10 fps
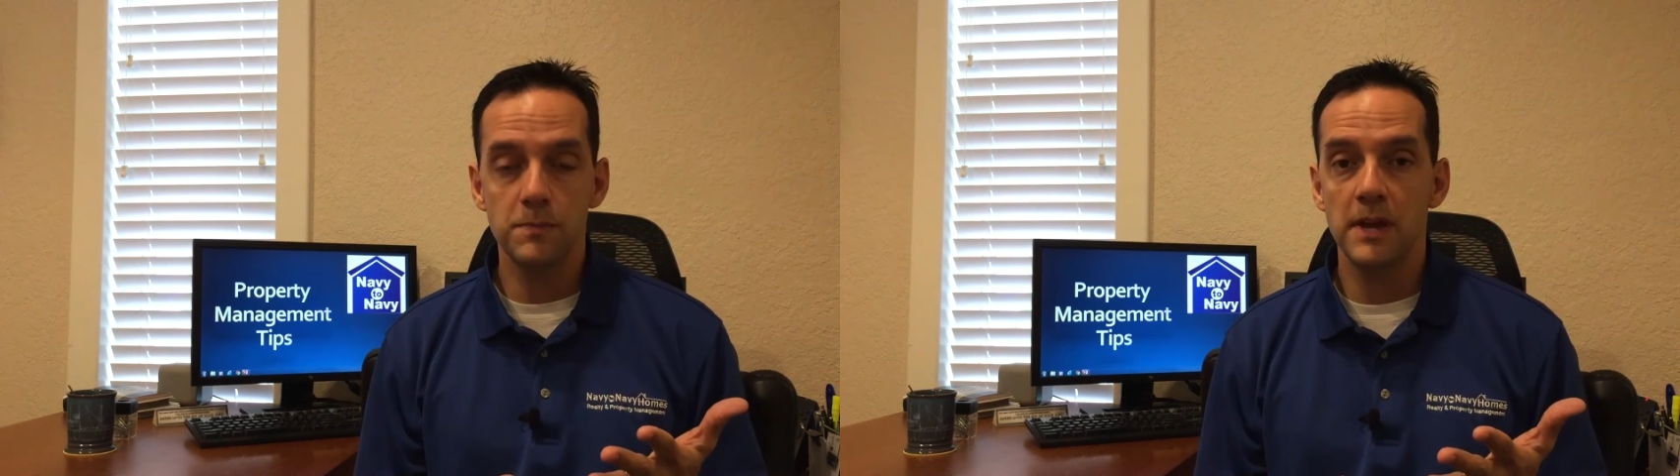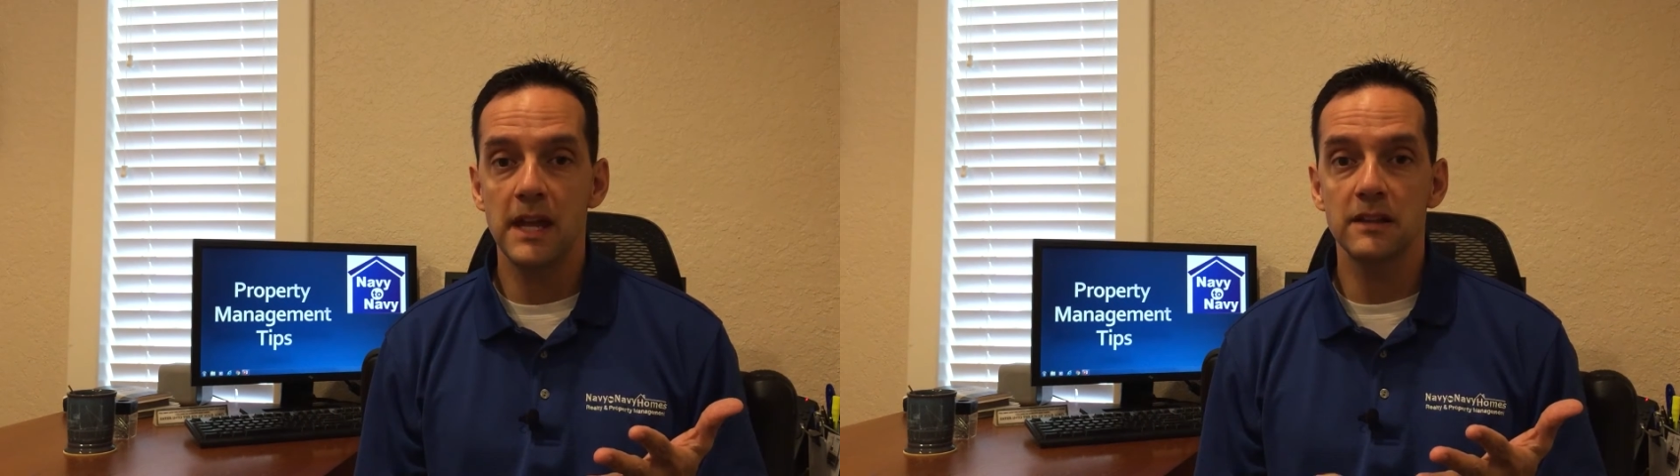
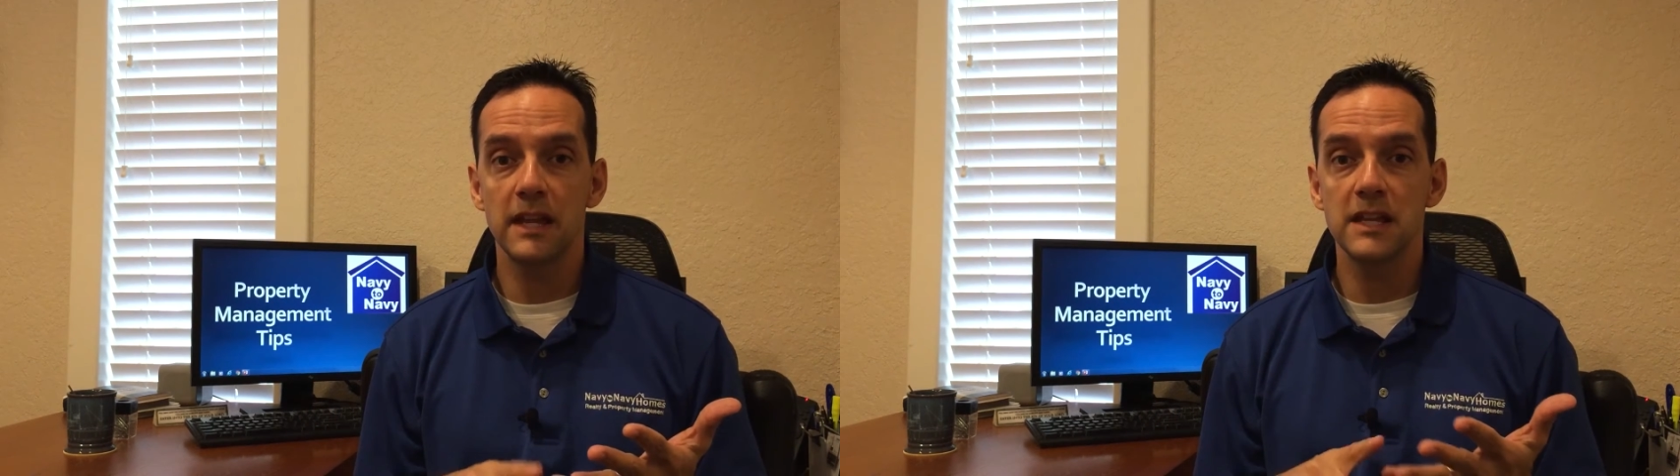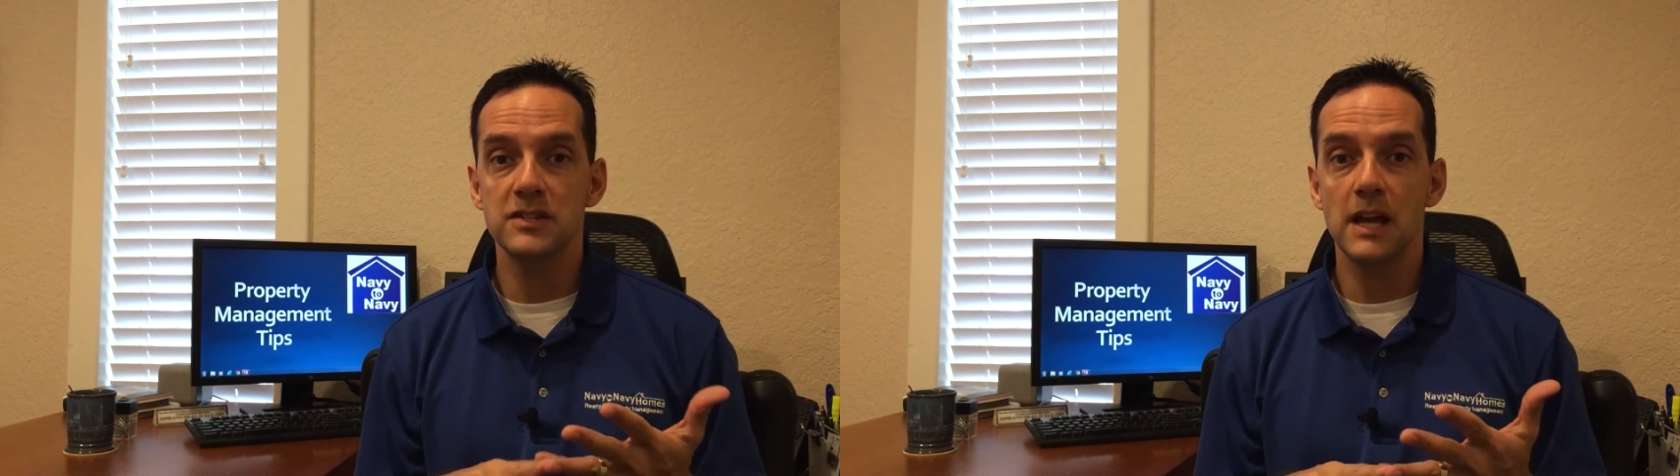paying
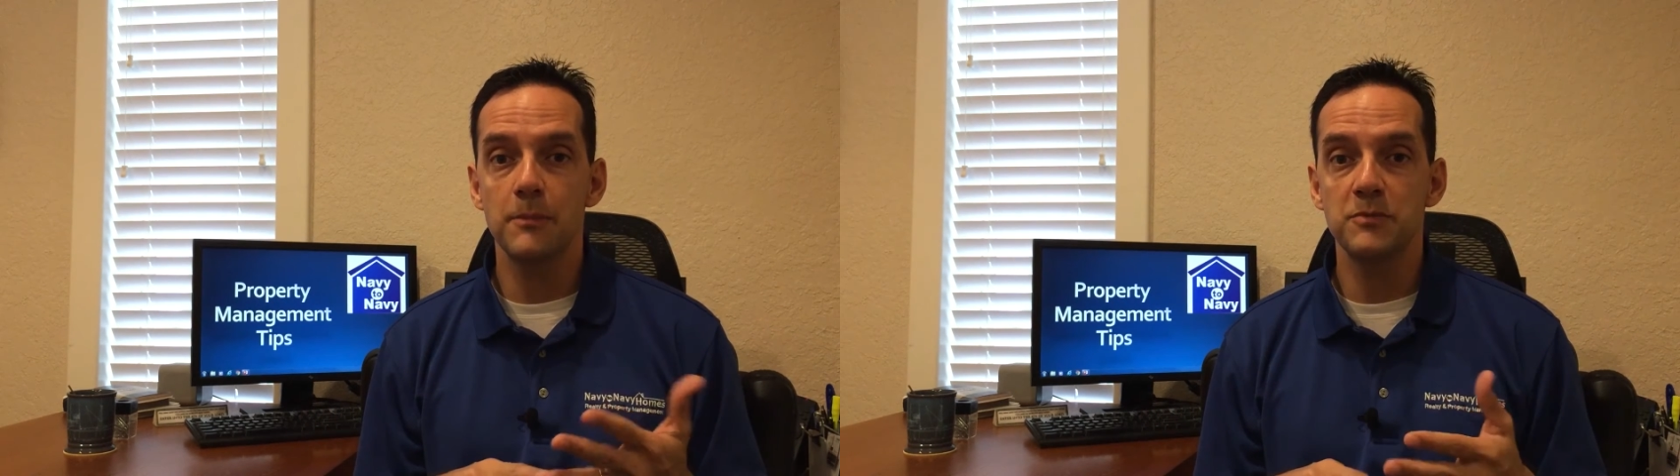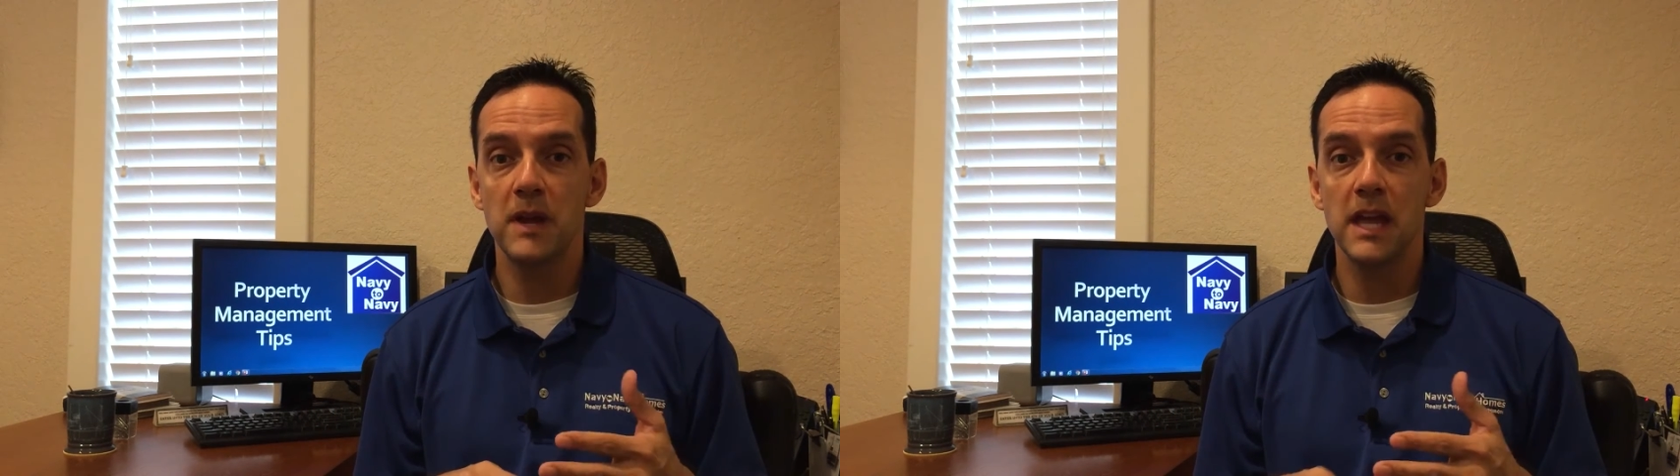late,
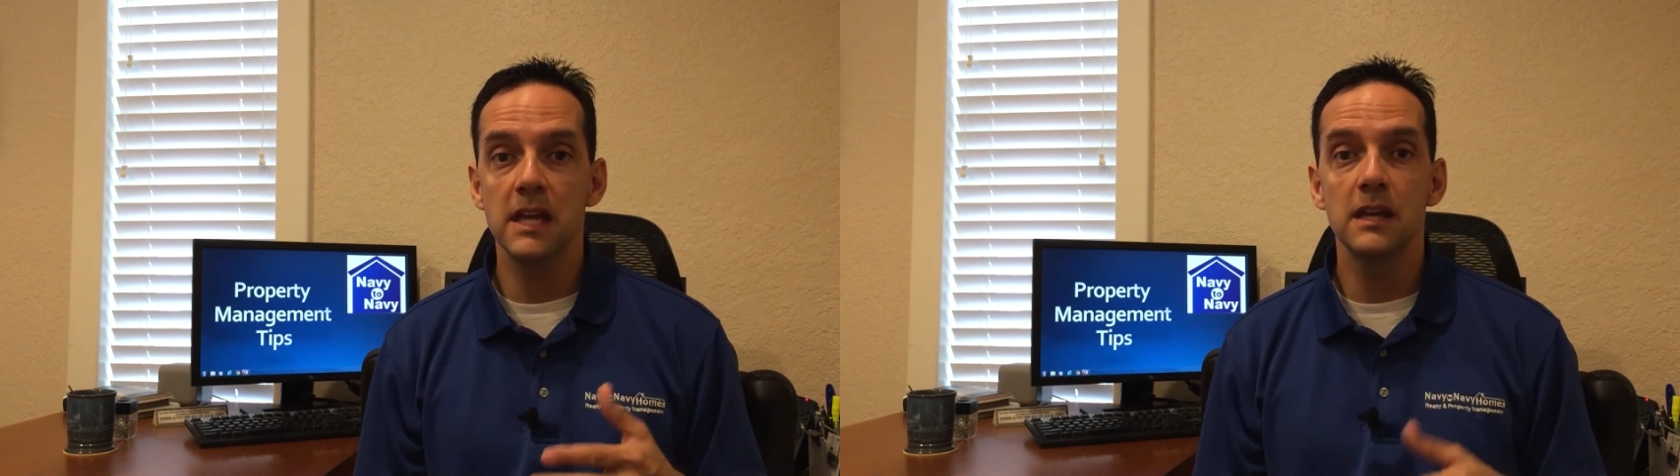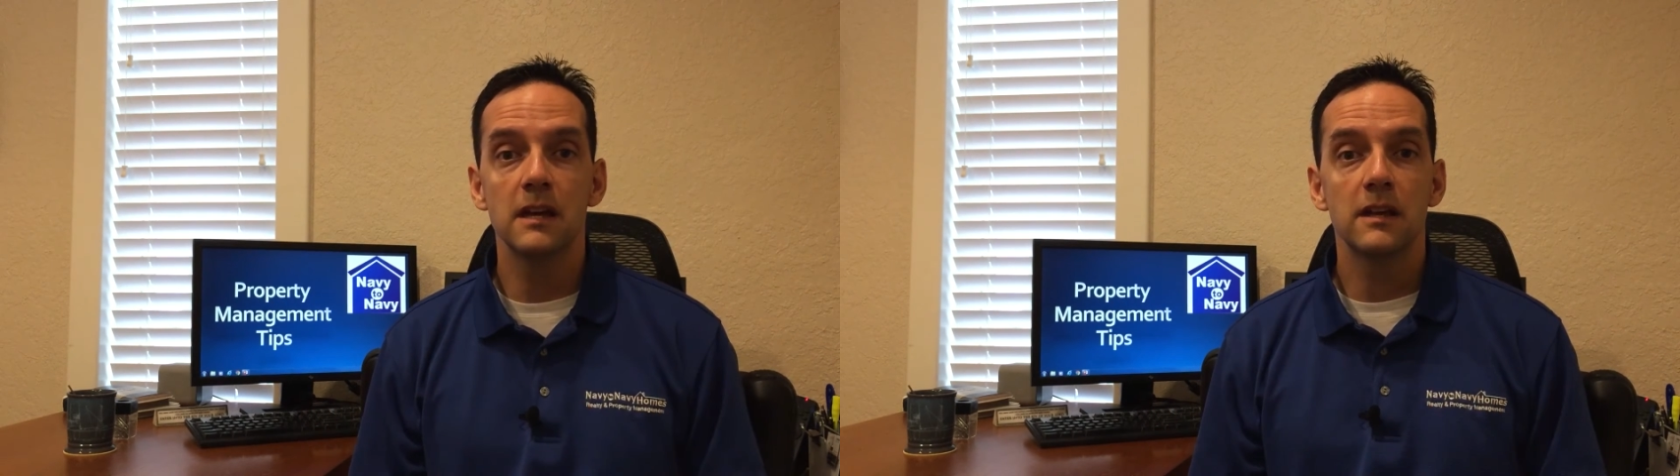stops
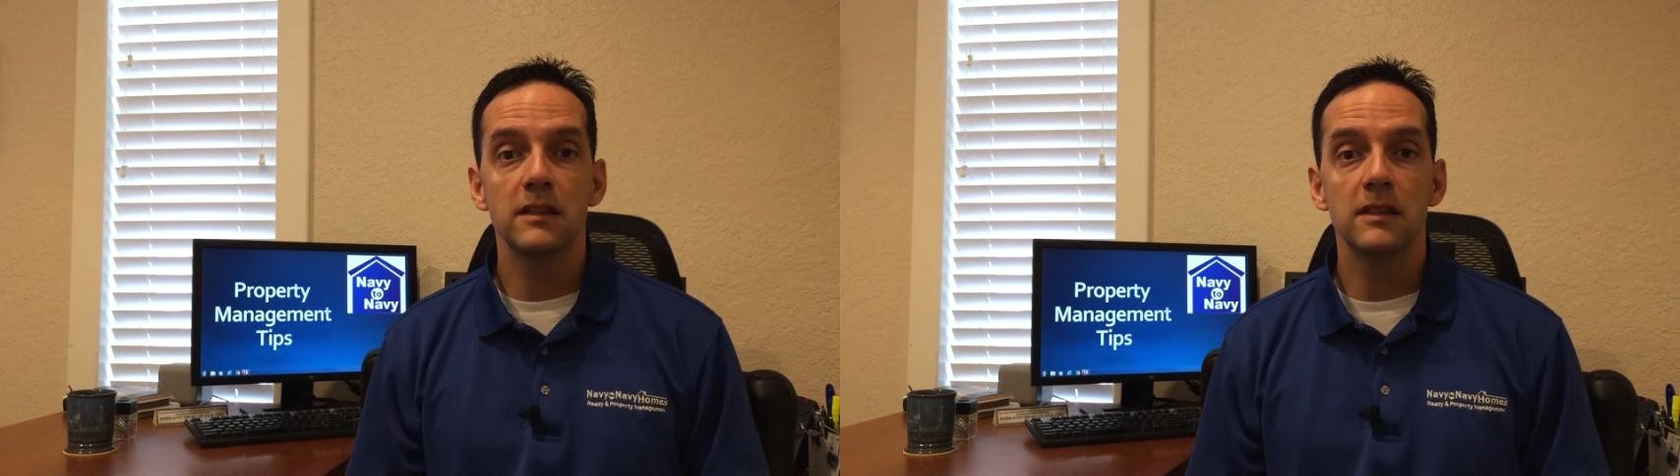paying,